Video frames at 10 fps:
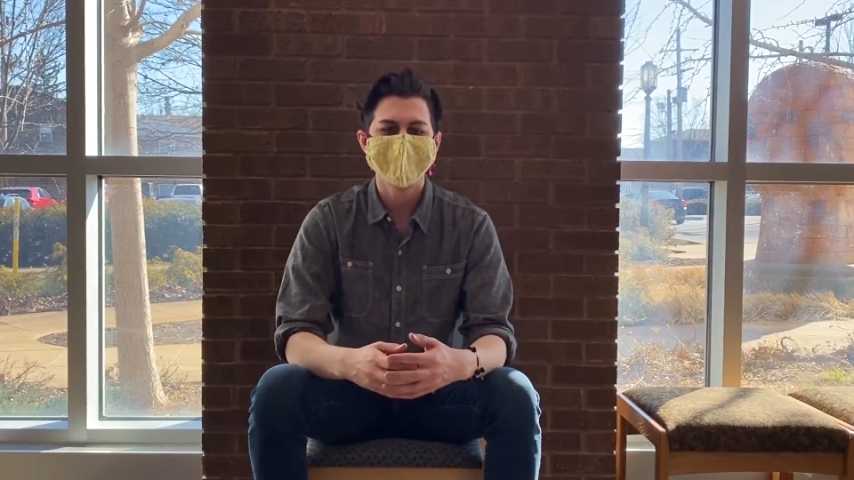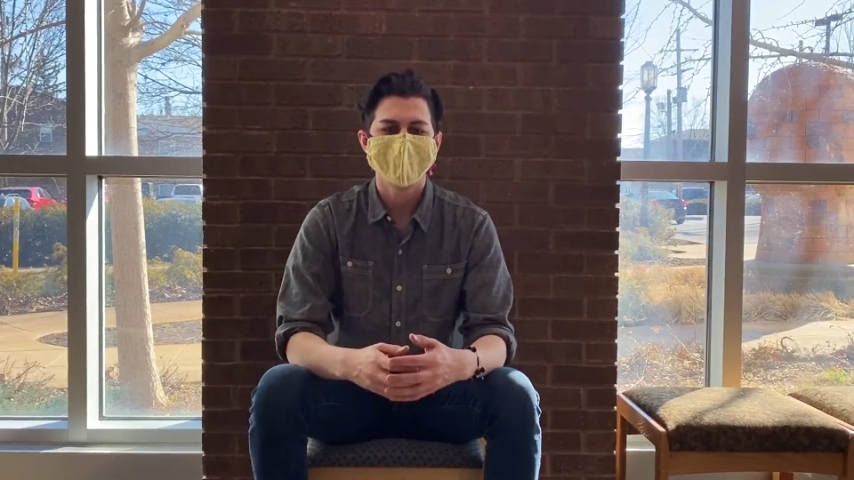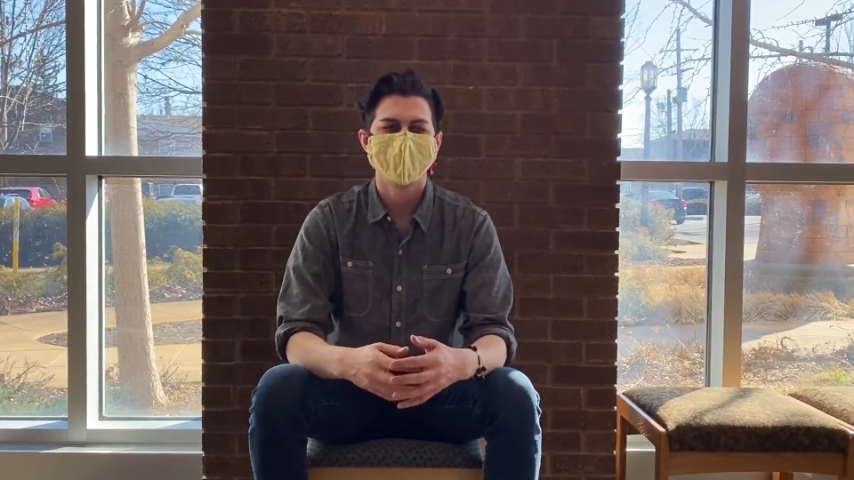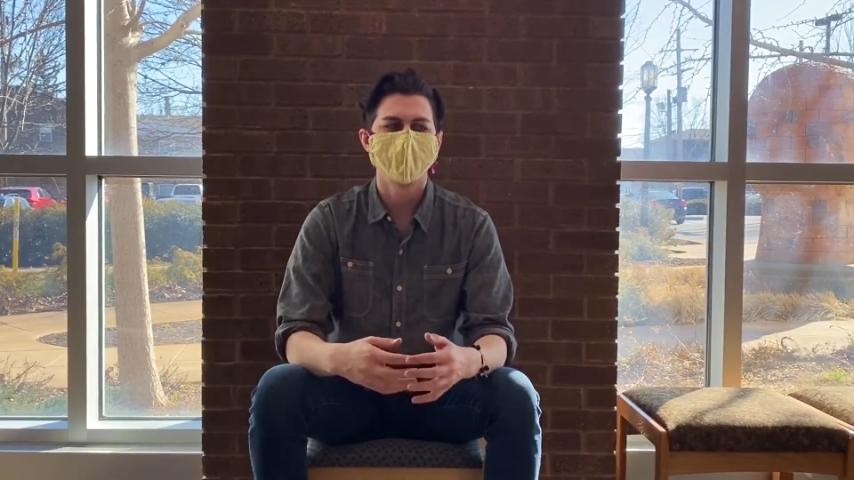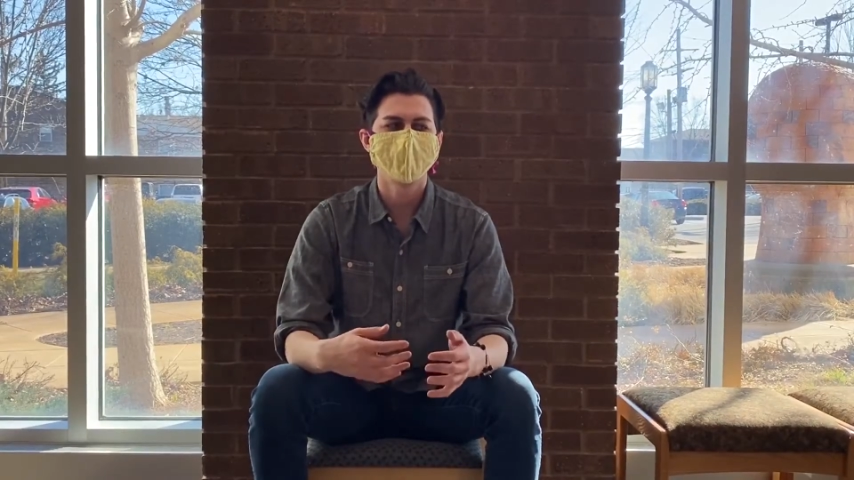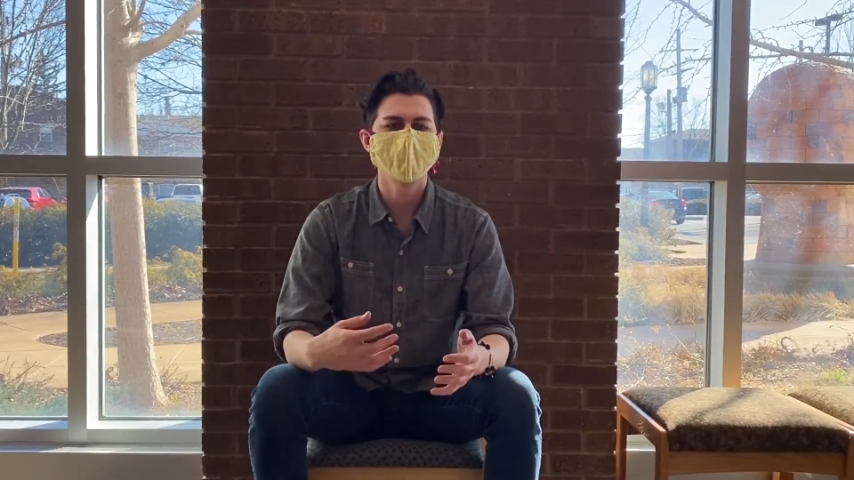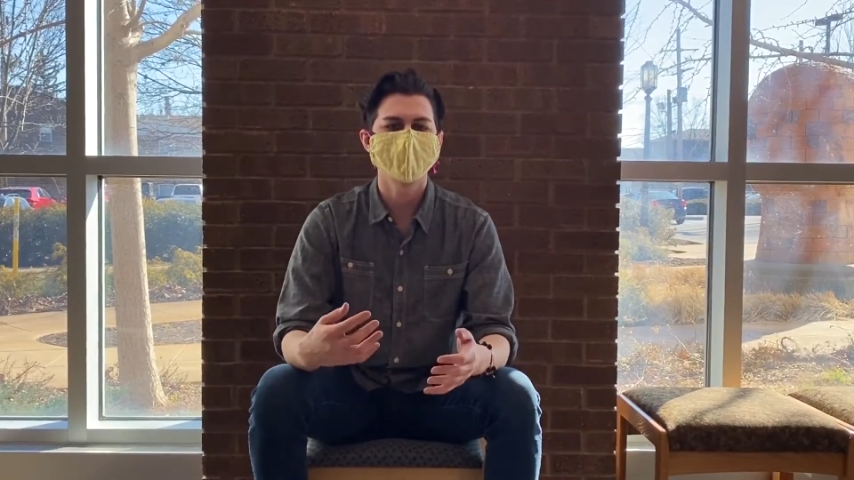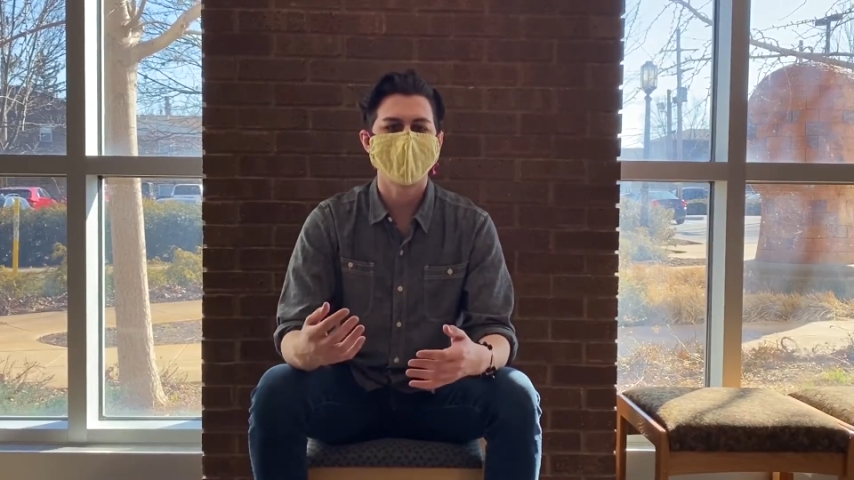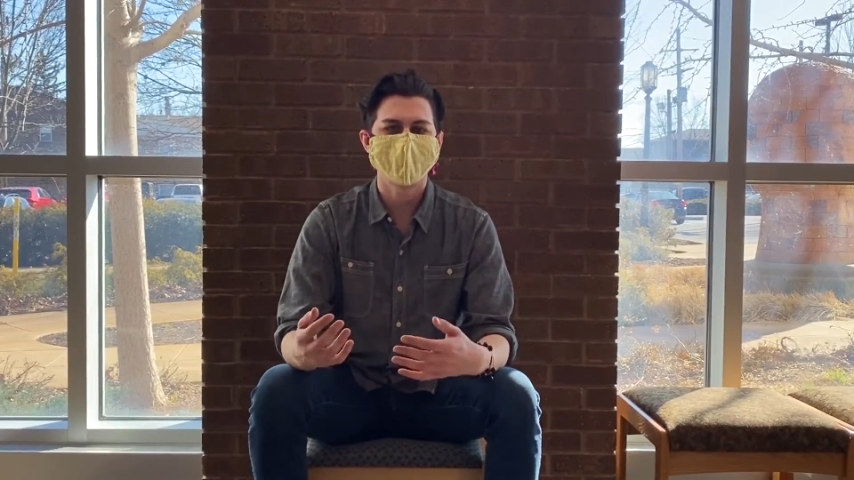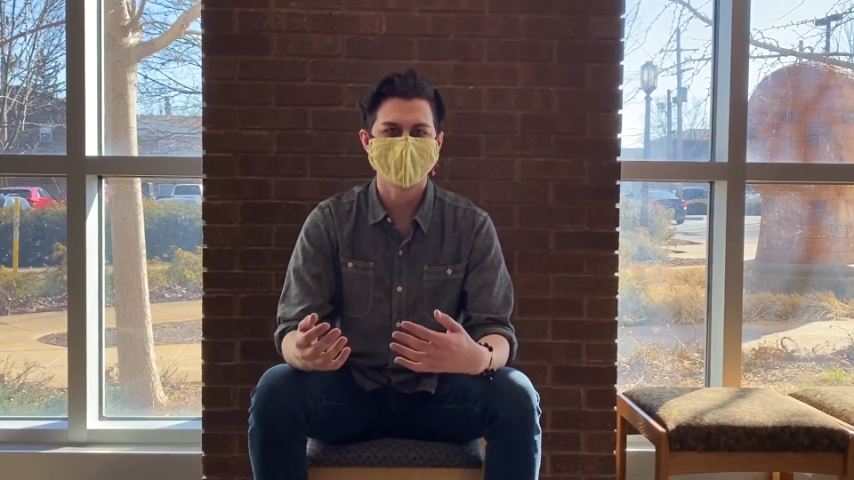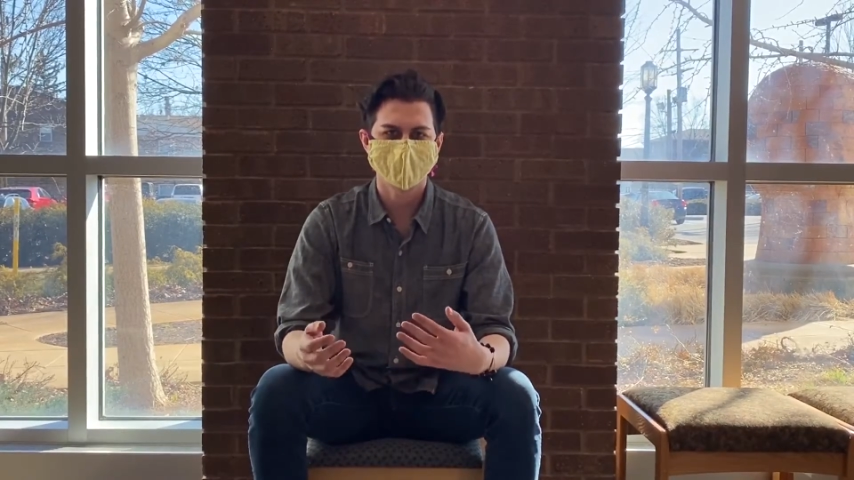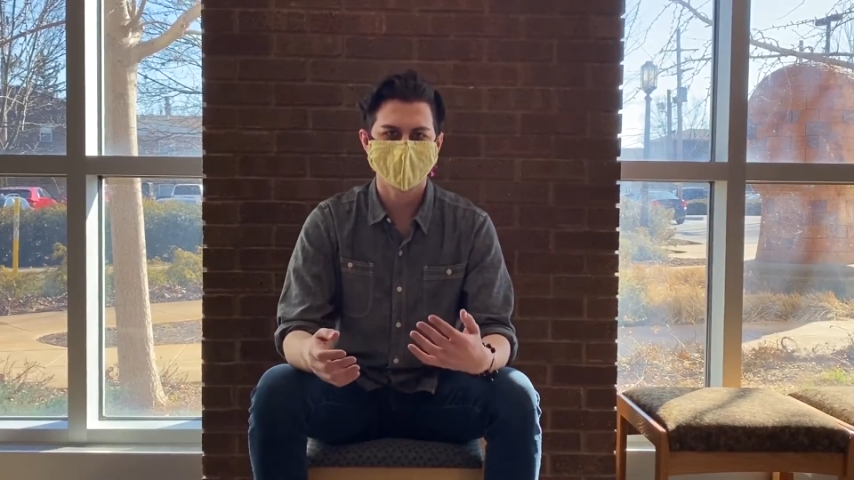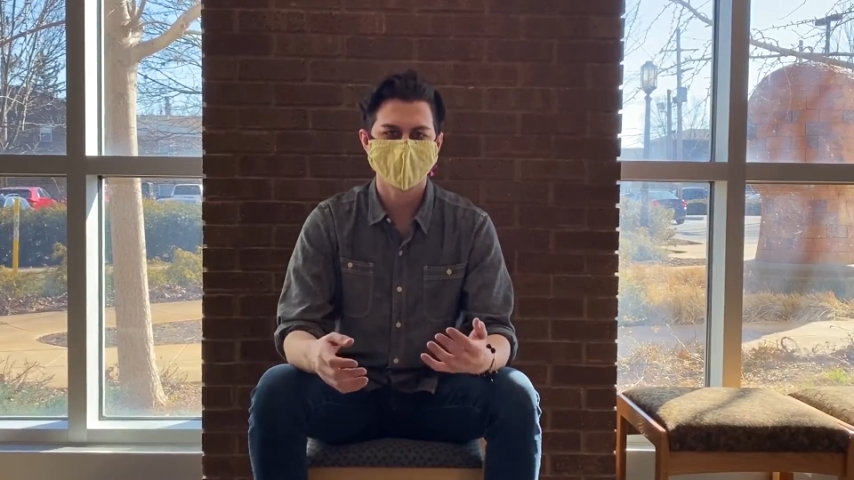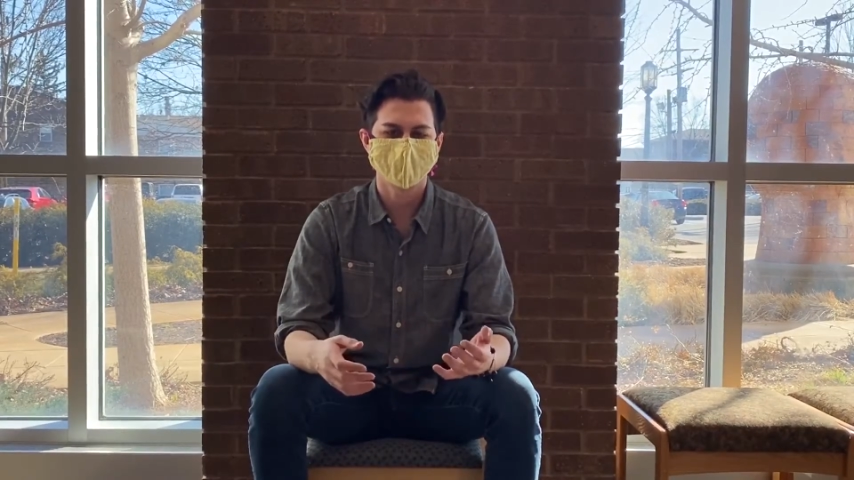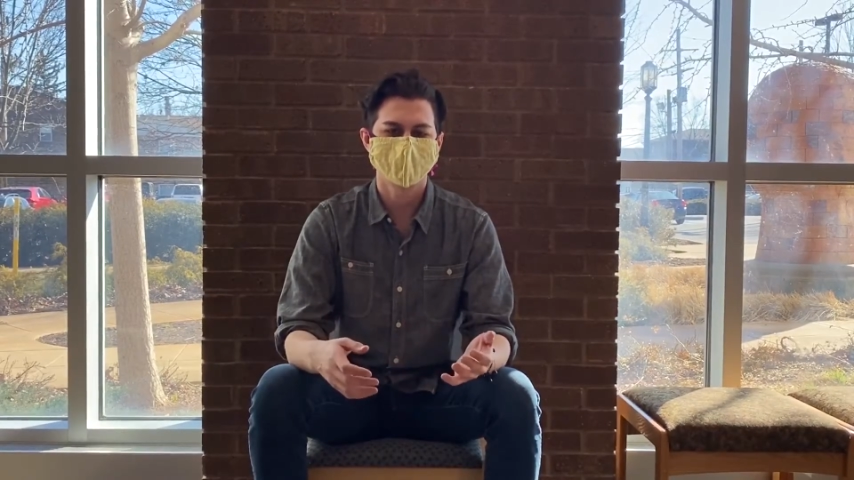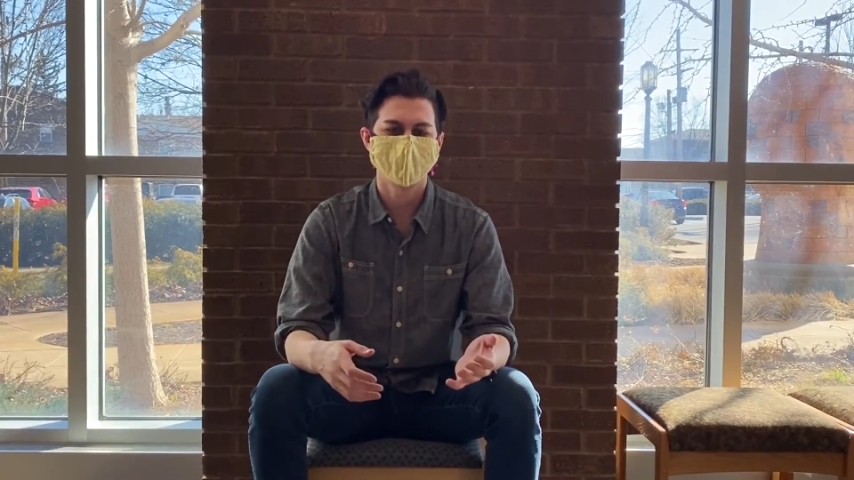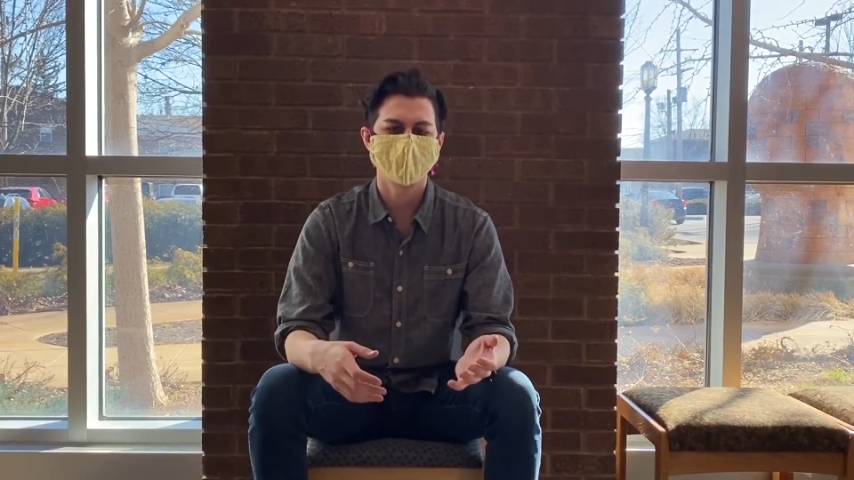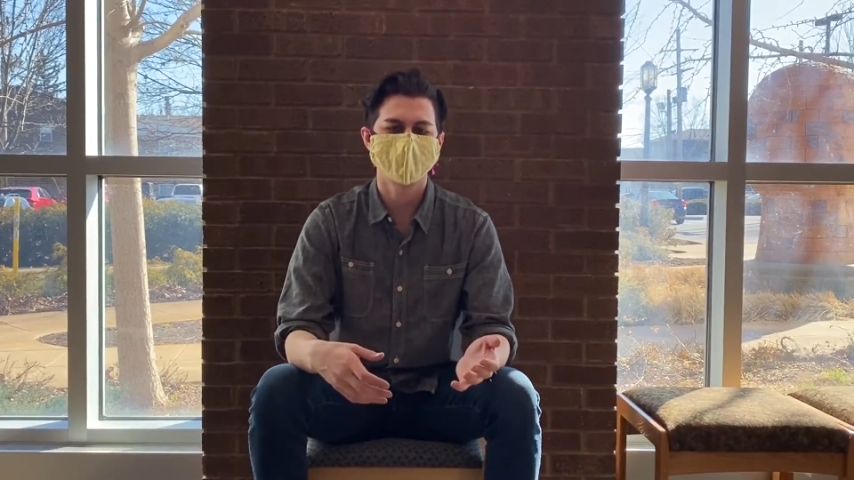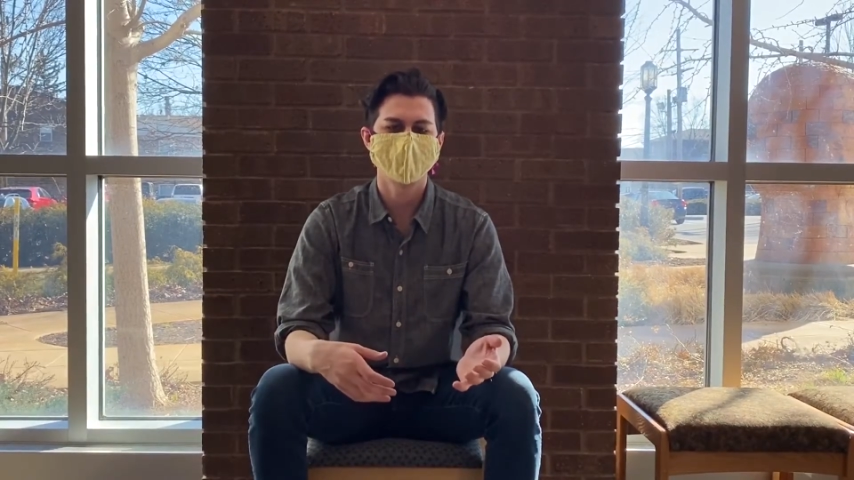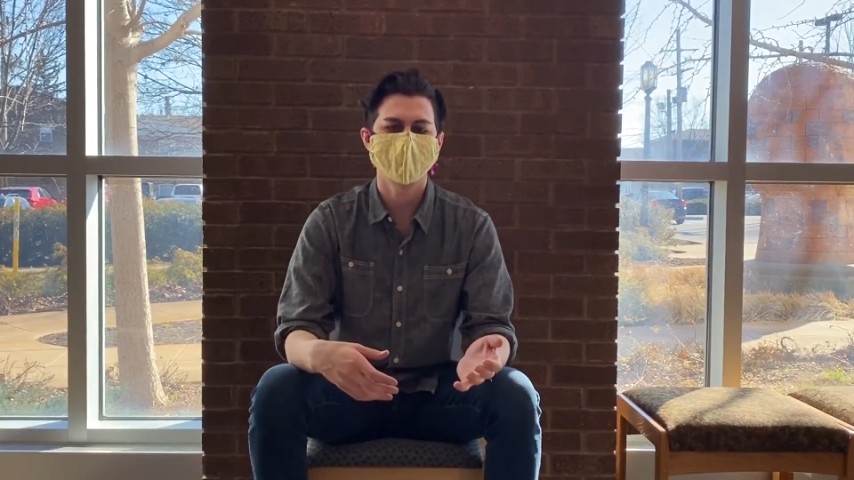And then once that's
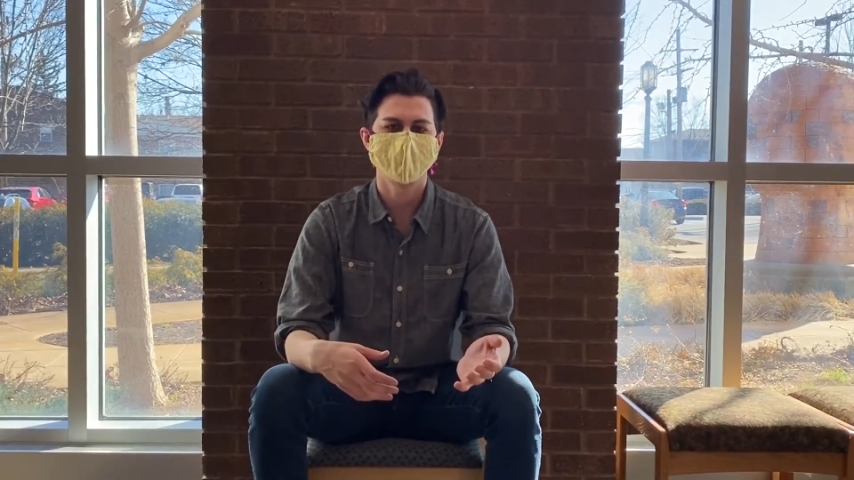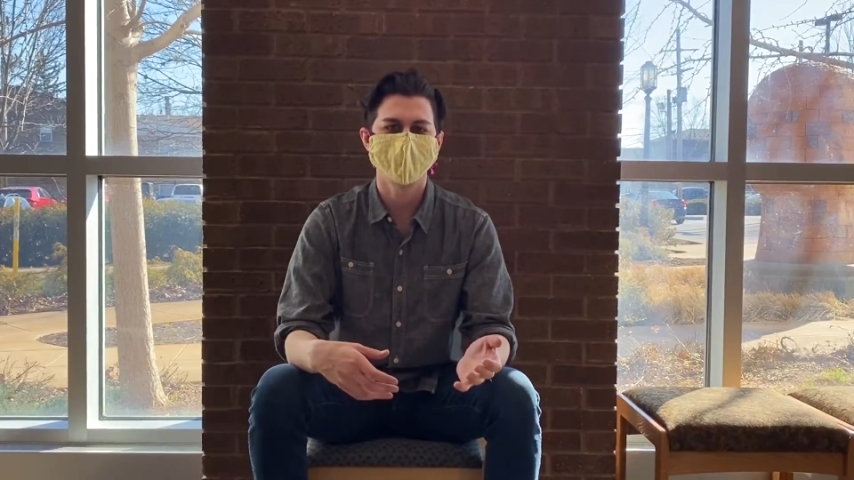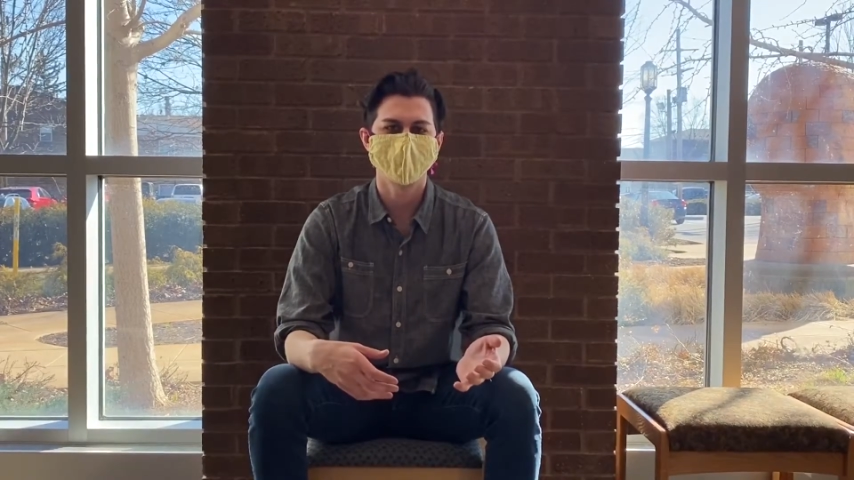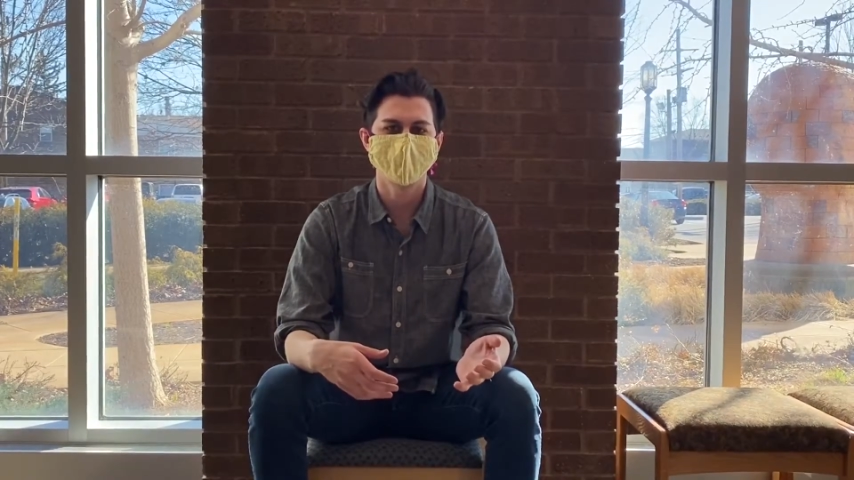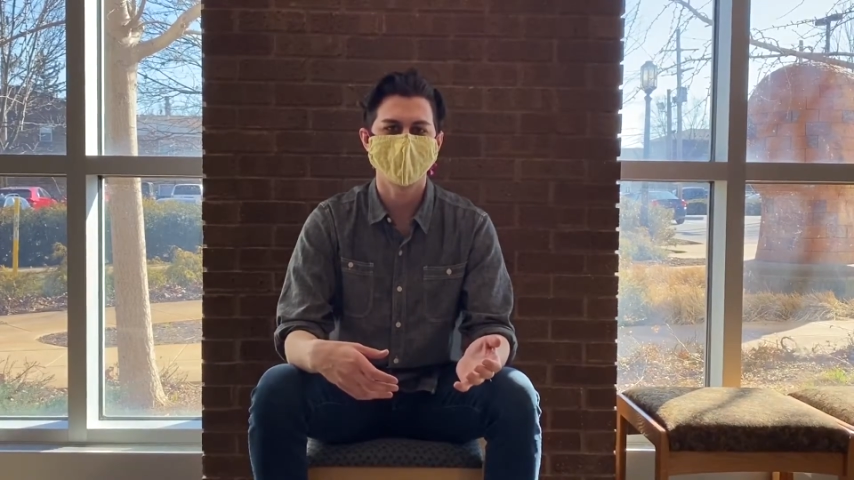established,